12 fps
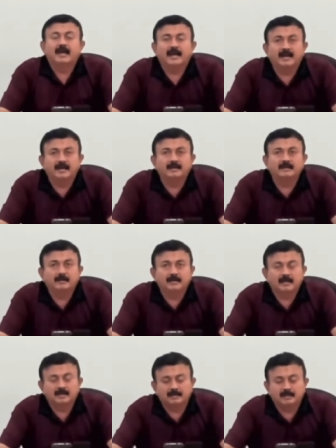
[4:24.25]
and
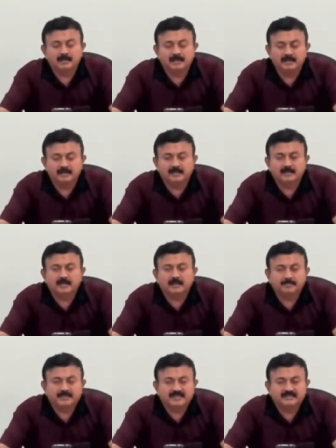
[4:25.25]
uh, Indian
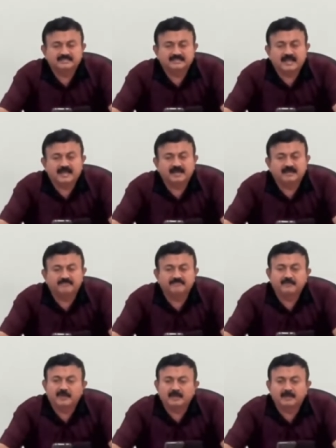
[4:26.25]
companies have
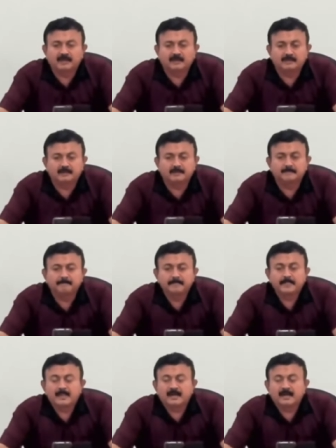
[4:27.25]
um,